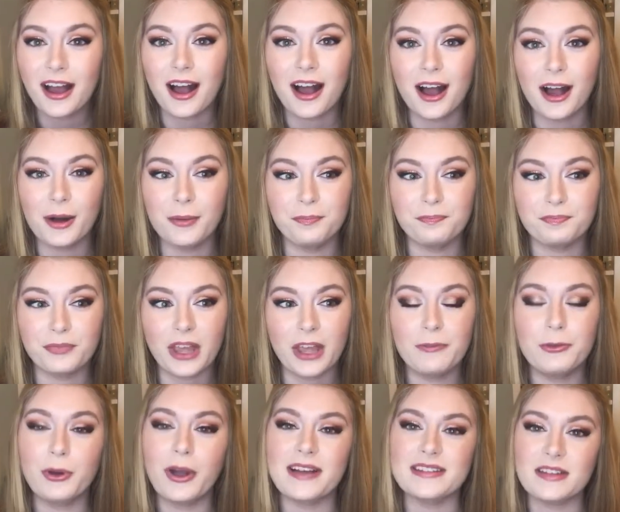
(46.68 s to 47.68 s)

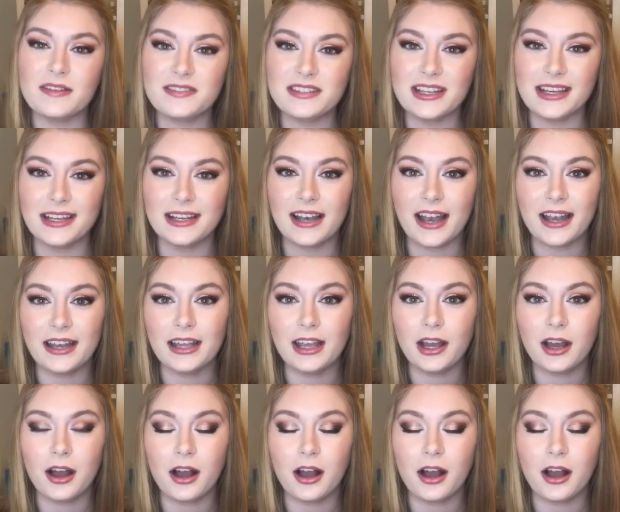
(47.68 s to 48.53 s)
If you guys have seen any,